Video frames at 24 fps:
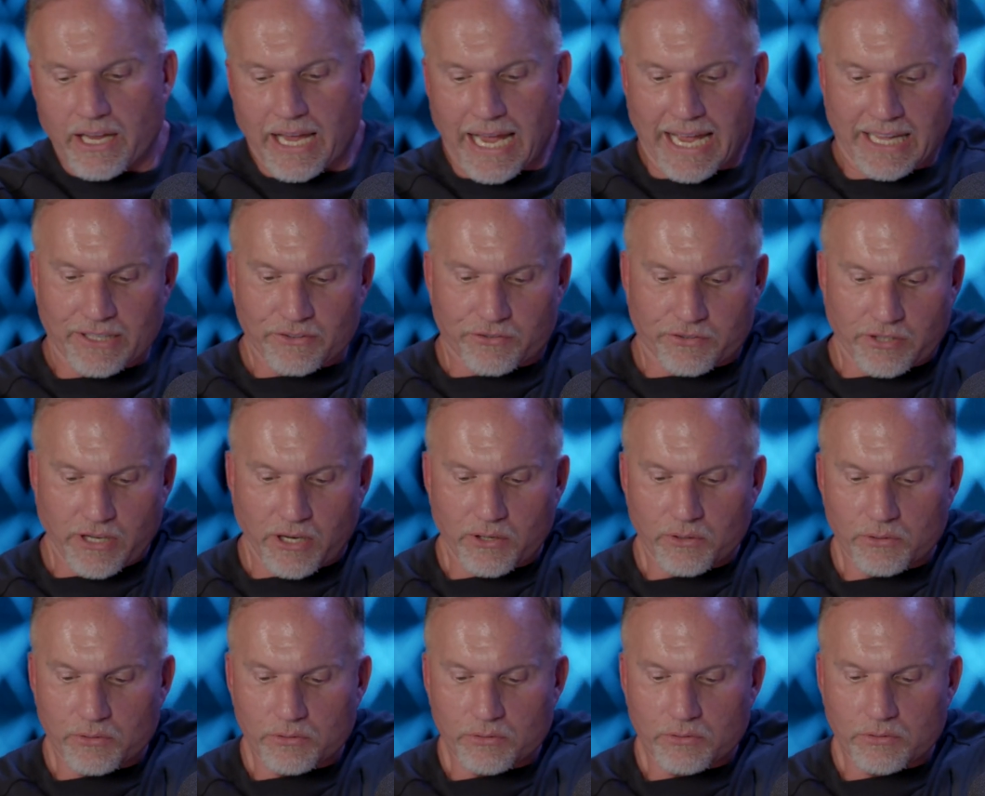And
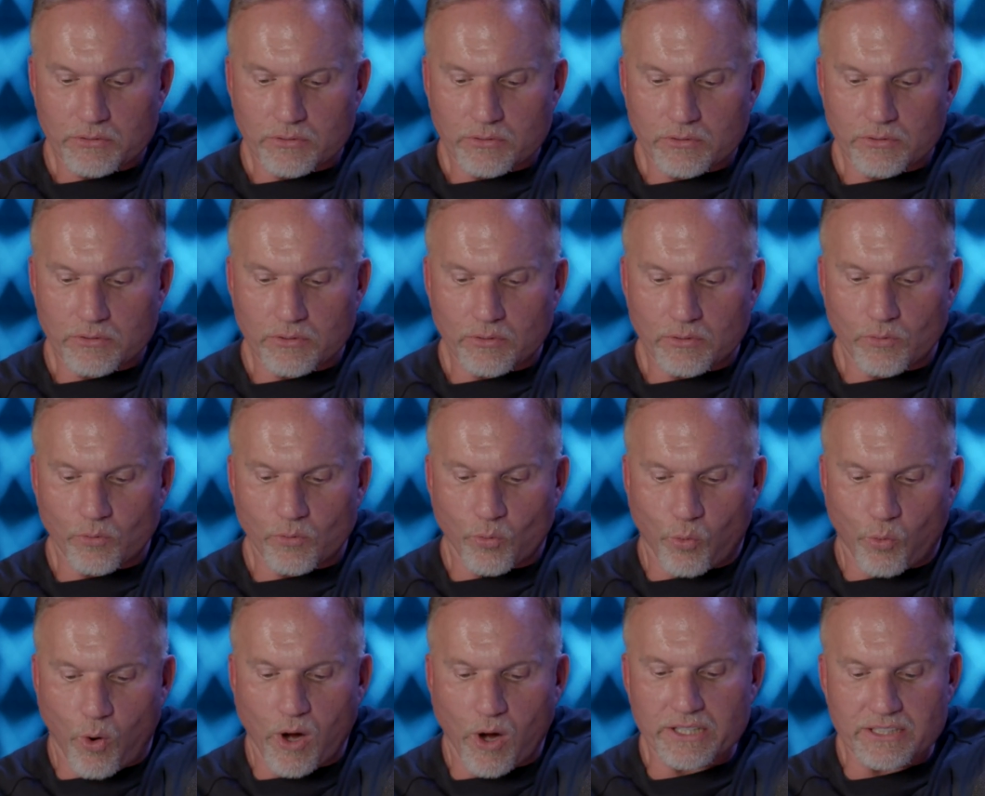so
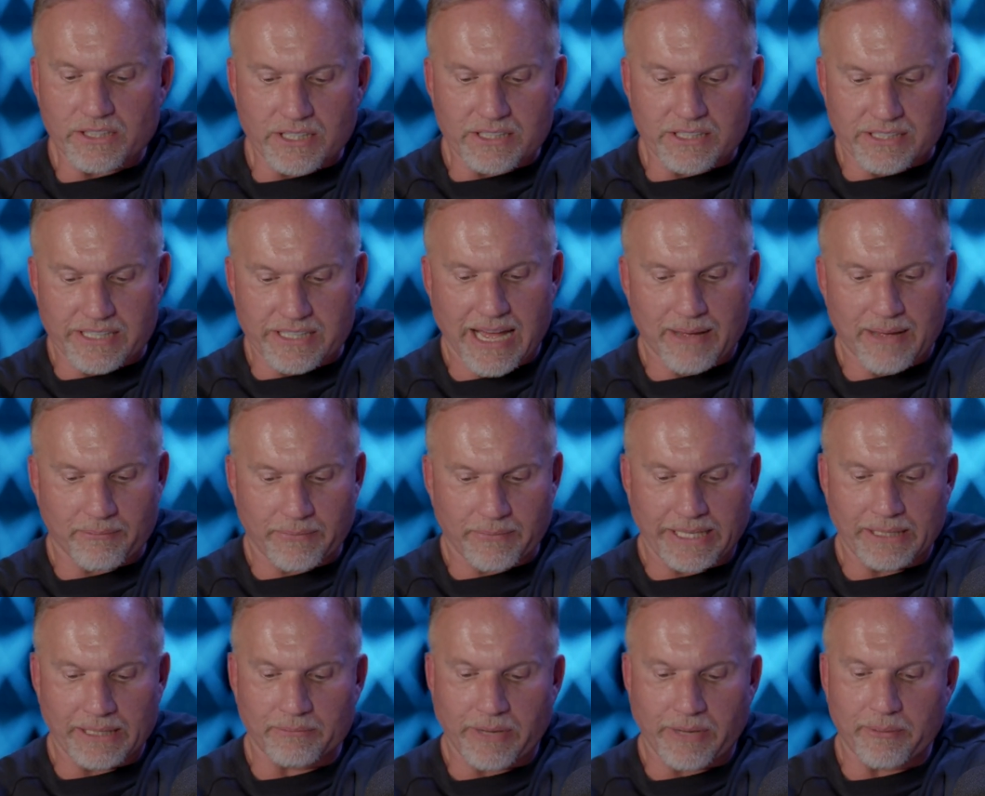what does that
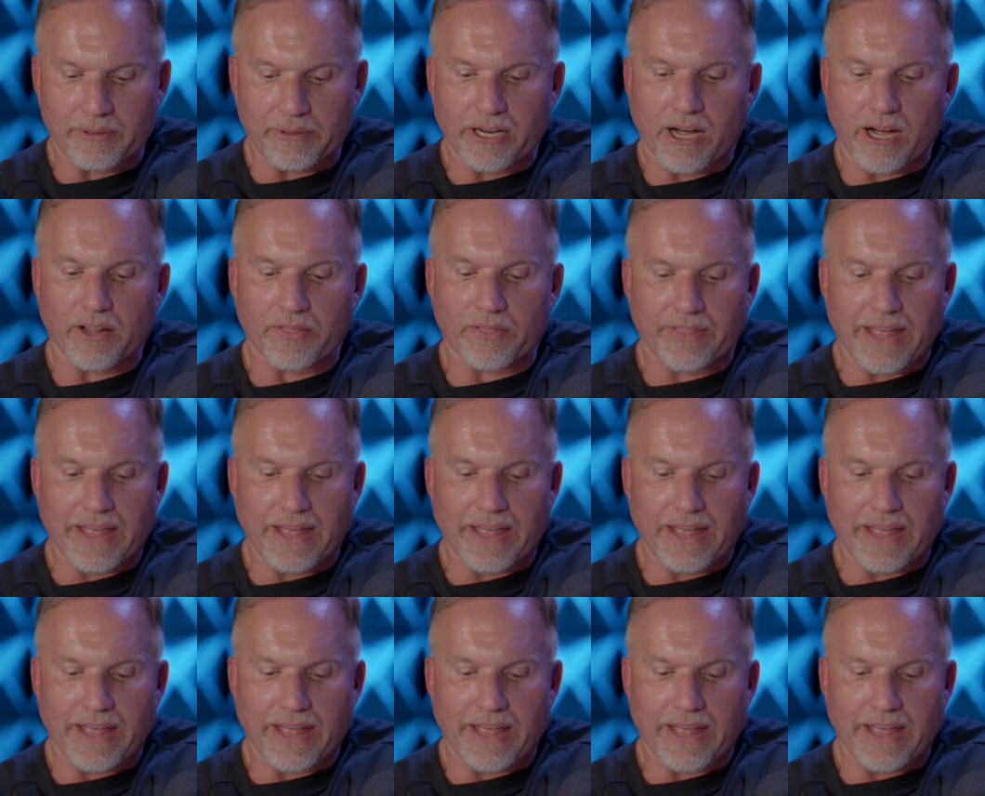mean, baby doll?